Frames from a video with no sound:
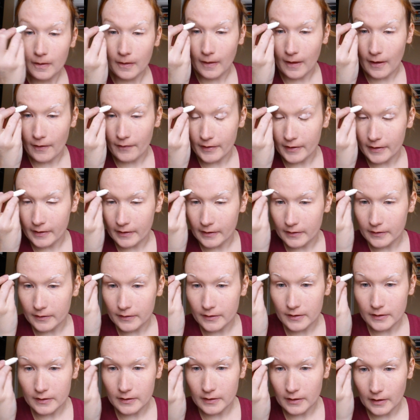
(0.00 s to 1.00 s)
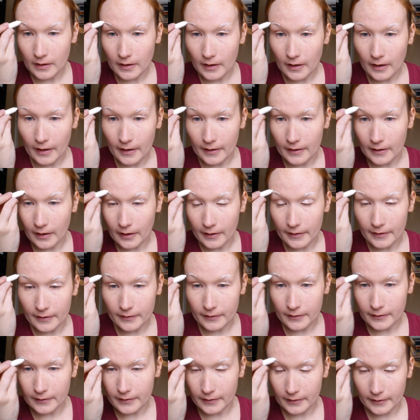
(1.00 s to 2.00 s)
loving it. I got
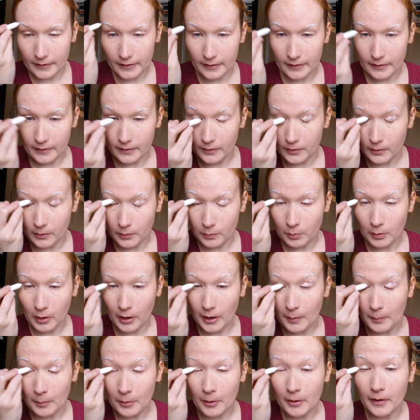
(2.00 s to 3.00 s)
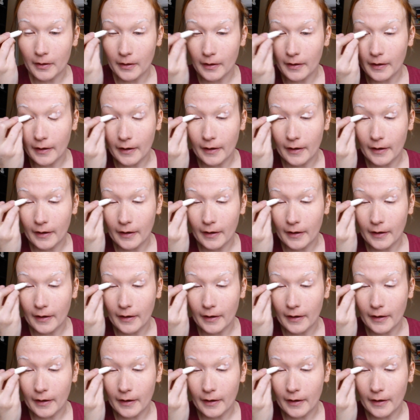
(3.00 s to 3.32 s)
it because I needed a new primer